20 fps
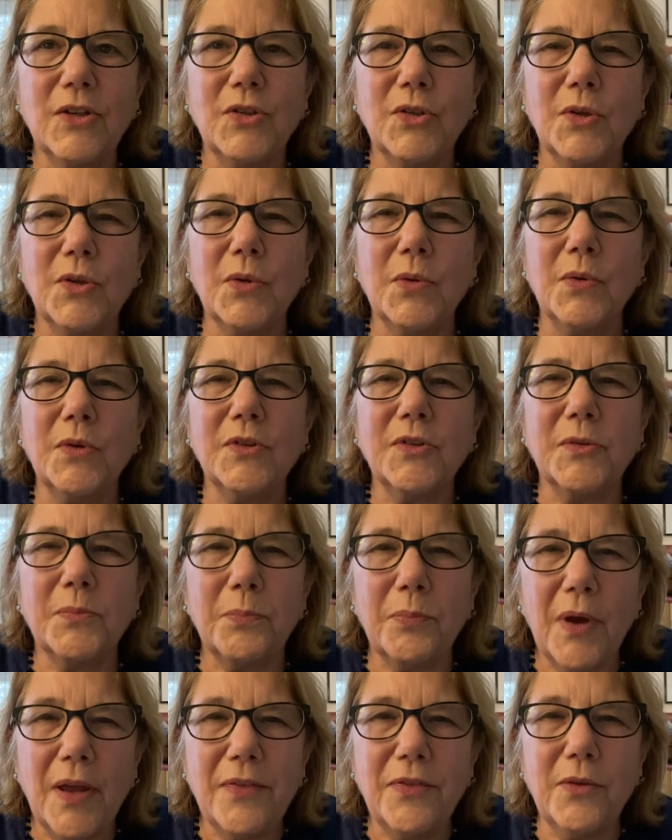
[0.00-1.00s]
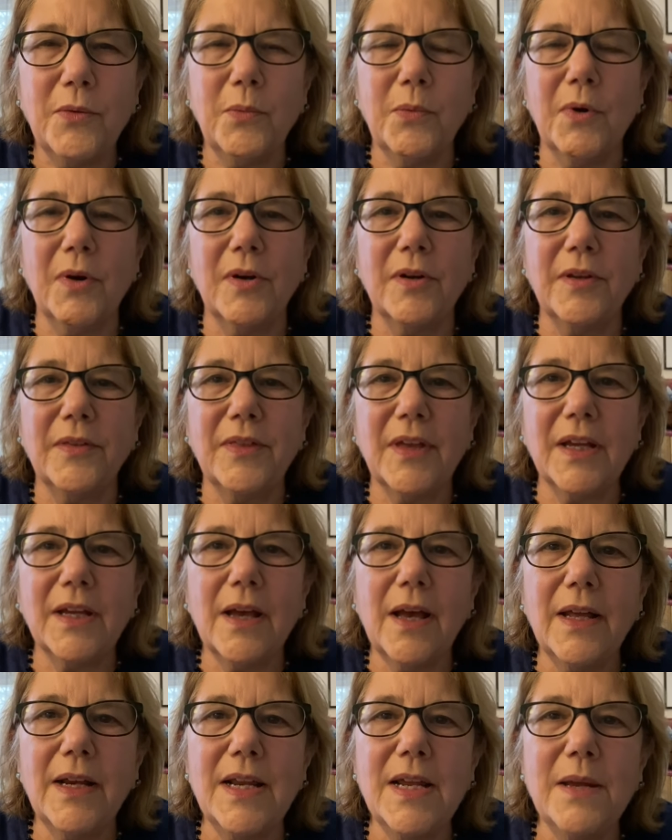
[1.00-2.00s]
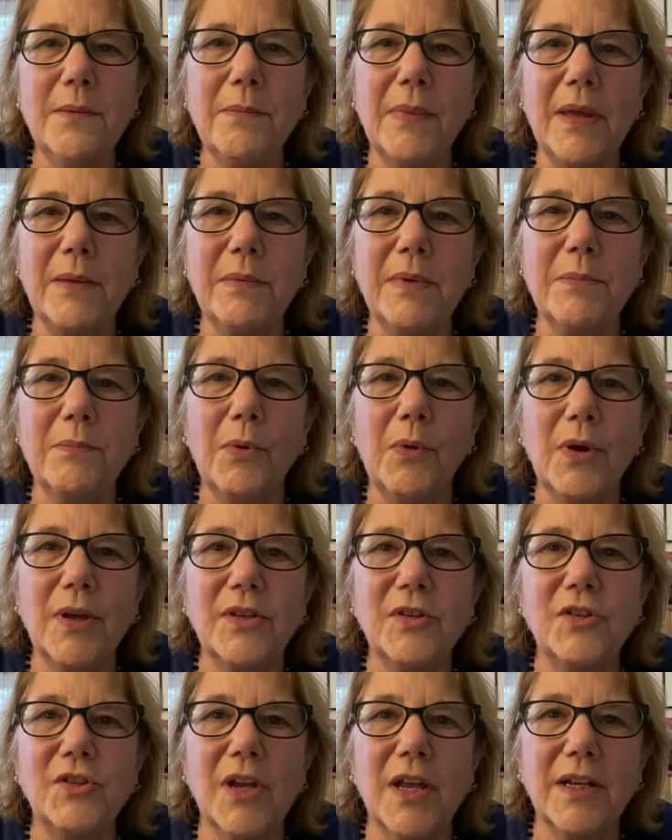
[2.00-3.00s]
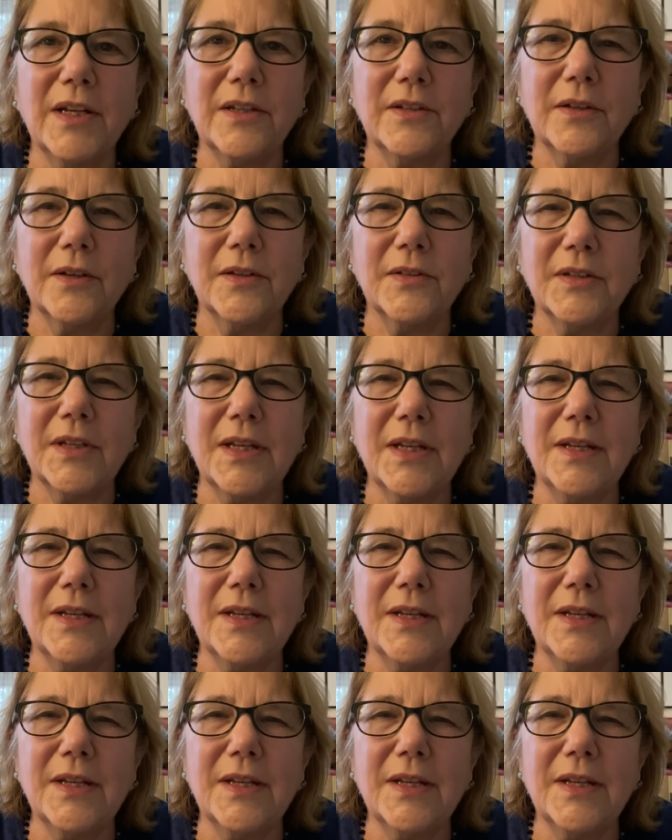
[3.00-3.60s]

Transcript: to spread the word that cutting a baby boy's genitals